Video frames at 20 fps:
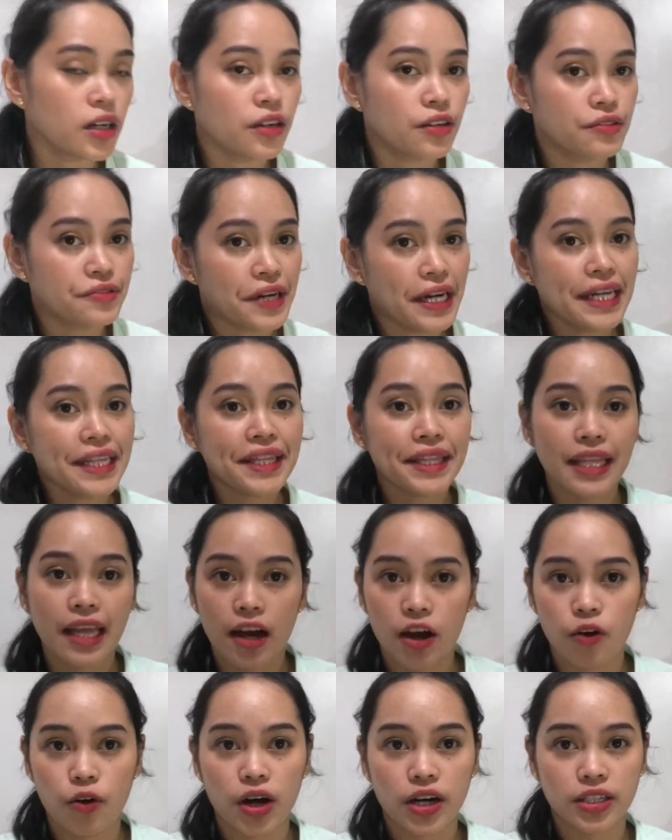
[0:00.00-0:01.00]
right
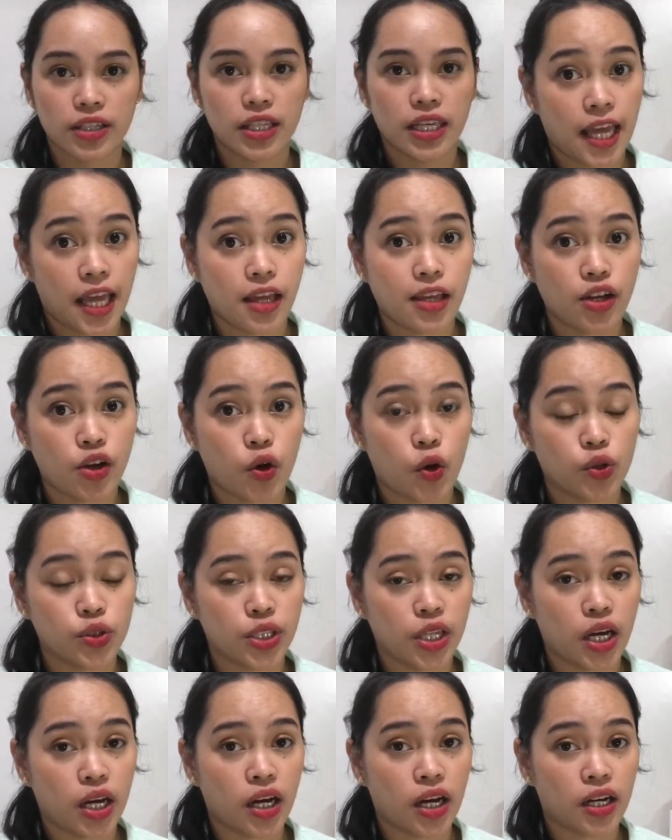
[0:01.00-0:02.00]
now ang take ko
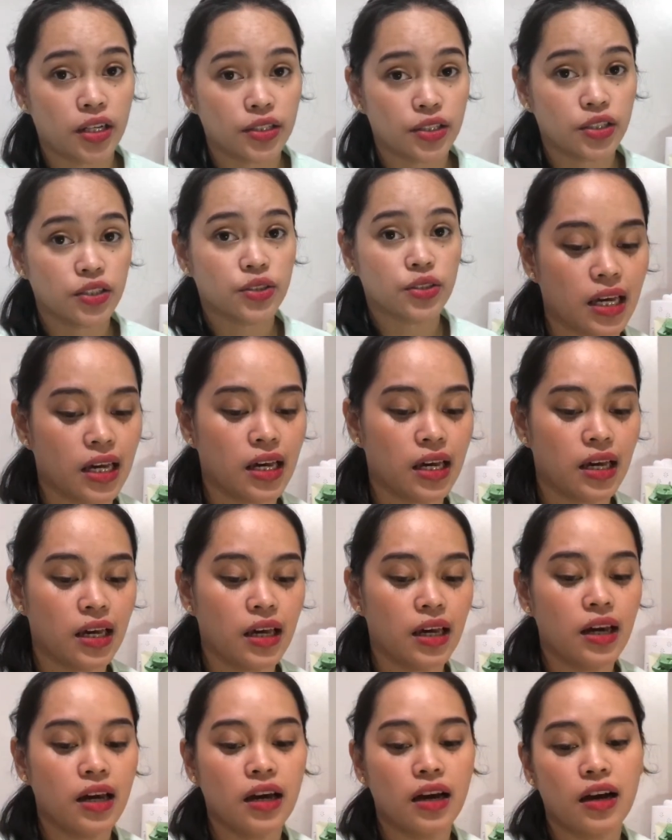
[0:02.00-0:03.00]
na
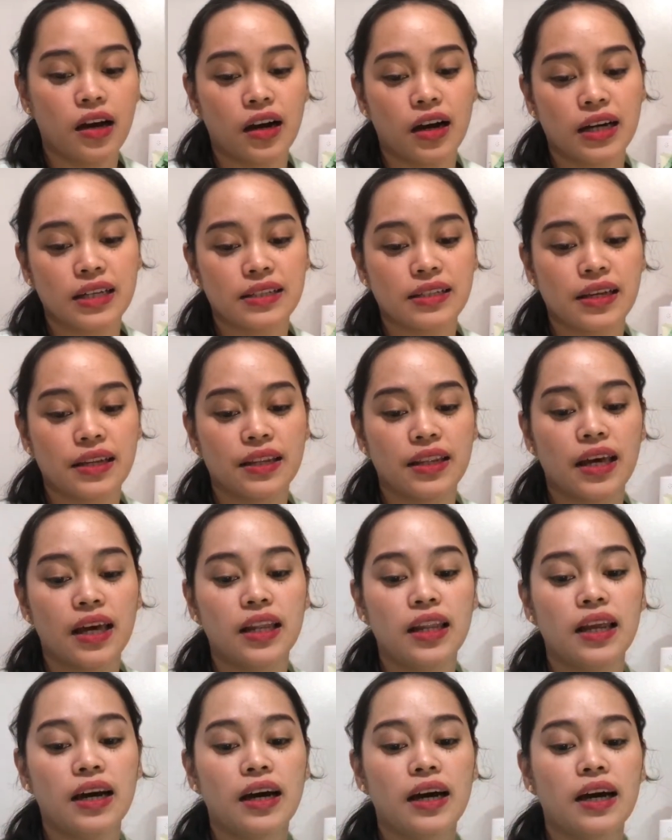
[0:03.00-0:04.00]

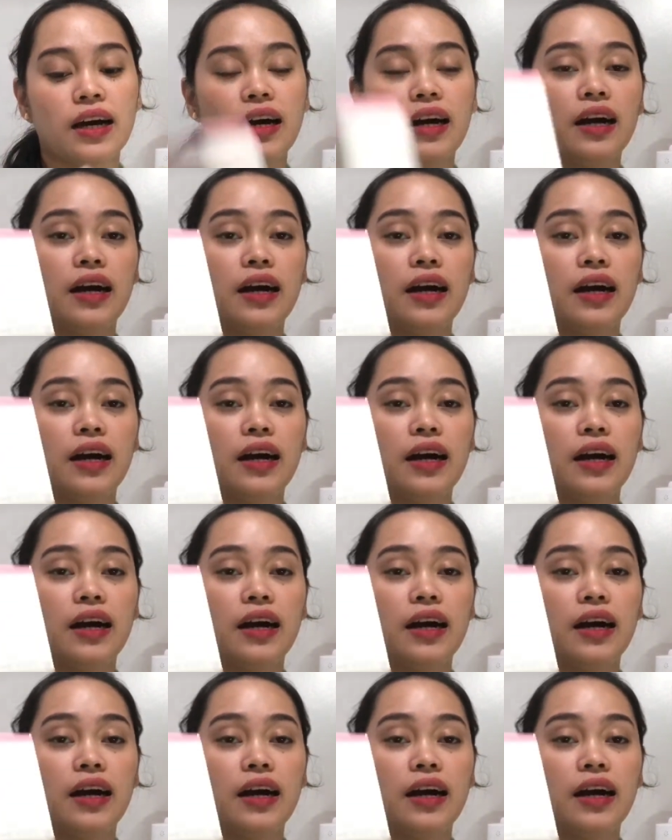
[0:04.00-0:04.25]
Cindella